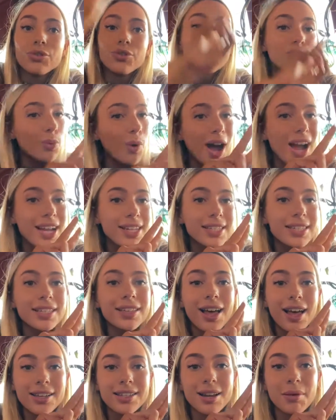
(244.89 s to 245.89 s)
twice the
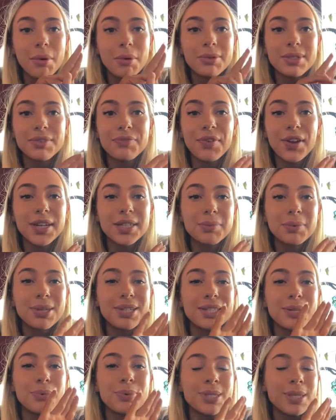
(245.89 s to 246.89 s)
last time I was in Venice
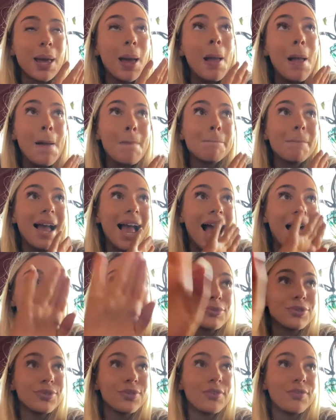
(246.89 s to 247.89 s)
because it was my
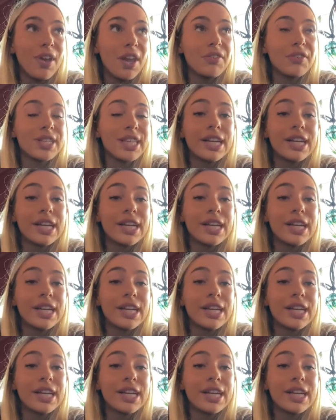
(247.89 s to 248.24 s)
absolute favorite.